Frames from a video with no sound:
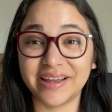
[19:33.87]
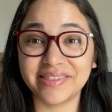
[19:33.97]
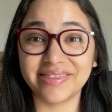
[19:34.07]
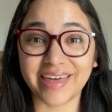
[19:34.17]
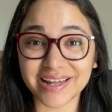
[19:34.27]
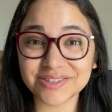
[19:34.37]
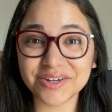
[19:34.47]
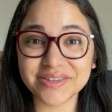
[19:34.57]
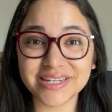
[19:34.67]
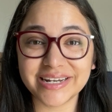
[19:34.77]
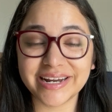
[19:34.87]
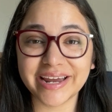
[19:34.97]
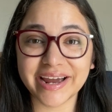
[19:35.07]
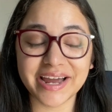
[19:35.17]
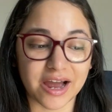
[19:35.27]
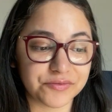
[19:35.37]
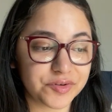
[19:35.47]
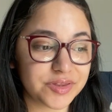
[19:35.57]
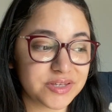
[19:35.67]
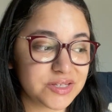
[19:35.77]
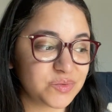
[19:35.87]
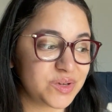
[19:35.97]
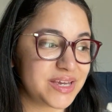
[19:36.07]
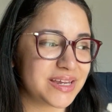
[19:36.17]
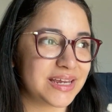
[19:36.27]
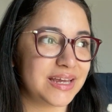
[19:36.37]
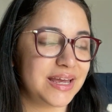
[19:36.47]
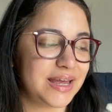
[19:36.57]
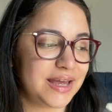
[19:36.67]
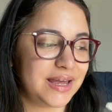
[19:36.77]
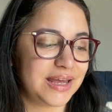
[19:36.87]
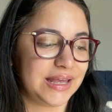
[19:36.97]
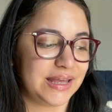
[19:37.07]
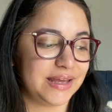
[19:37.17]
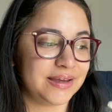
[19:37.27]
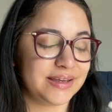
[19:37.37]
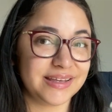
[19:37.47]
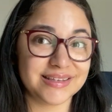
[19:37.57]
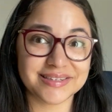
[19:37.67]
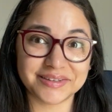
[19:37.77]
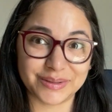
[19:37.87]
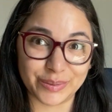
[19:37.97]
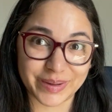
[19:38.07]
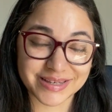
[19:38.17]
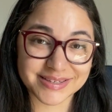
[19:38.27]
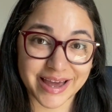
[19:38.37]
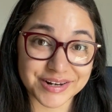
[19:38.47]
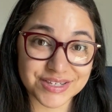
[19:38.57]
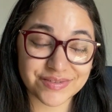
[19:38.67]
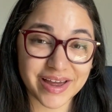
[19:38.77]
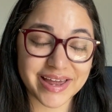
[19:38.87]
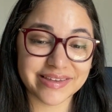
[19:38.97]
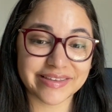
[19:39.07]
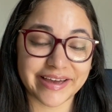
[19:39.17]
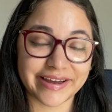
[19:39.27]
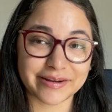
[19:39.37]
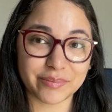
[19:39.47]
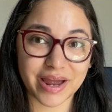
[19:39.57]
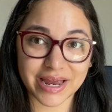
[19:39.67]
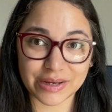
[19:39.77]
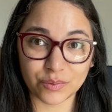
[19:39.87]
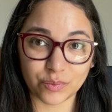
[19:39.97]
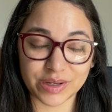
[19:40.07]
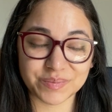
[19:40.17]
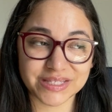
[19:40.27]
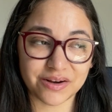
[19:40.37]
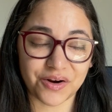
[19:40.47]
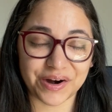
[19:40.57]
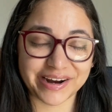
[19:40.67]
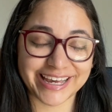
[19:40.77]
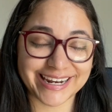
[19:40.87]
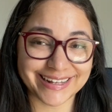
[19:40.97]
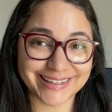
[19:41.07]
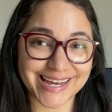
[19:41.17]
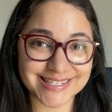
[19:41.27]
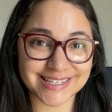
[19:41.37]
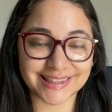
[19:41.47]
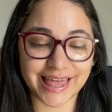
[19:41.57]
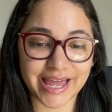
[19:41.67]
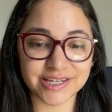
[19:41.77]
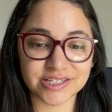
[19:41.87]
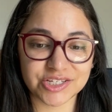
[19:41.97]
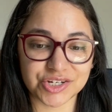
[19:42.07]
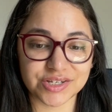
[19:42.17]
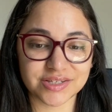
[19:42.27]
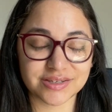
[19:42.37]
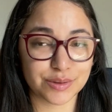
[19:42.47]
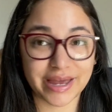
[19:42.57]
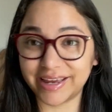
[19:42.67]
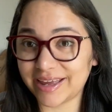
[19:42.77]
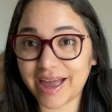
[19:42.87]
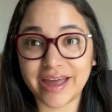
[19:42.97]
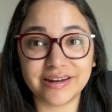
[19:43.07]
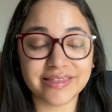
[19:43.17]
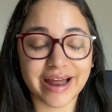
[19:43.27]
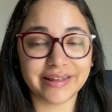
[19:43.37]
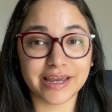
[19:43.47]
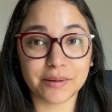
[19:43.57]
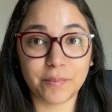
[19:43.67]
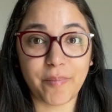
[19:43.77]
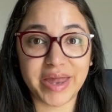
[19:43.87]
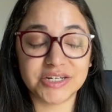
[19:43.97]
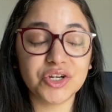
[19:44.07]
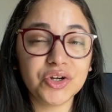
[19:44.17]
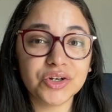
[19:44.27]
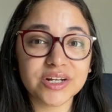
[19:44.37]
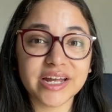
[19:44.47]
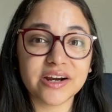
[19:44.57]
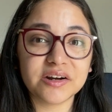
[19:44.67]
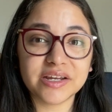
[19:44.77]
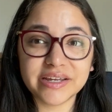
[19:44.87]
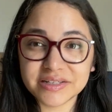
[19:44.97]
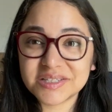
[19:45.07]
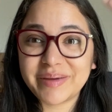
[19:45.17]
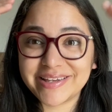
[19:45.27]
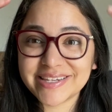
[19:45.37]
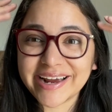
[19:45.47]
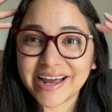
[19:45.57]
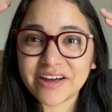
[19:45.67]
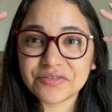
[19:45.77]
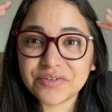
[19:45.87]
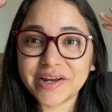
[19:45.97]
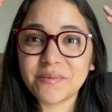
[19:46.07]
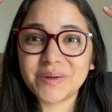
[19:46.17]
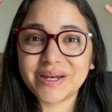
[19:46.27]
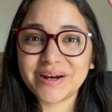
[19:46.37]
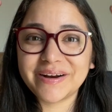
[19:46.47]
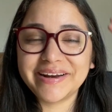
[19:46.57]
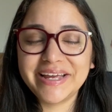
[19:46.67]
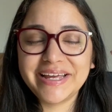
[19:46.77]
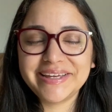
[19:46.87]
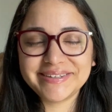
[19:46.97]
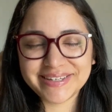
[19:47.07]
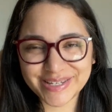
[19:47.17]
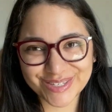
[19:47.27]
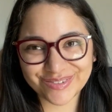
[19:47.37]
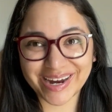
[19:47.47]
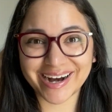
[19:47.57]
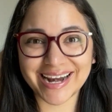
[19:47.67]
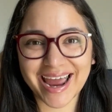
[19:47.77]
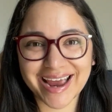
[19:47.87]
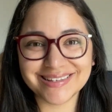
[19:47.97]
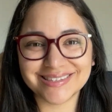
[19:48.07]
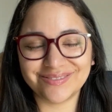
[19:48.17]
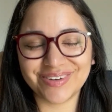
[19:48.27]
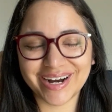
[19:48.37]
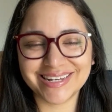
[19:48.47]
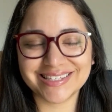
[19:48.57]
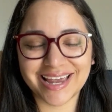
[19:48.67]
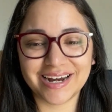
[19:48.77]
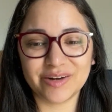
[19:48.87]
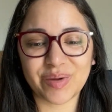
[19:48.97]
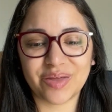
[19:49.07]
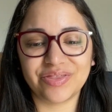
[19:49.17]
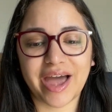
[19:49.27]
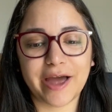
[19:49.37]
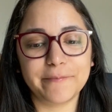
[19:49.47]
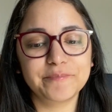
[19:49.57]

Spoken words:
That's all the knitting I have for this week. It is a little bit satisfying that my whips are getting less and less. Just again, that like mental clarity and space I have free up here is very nice. I'm very excited about that.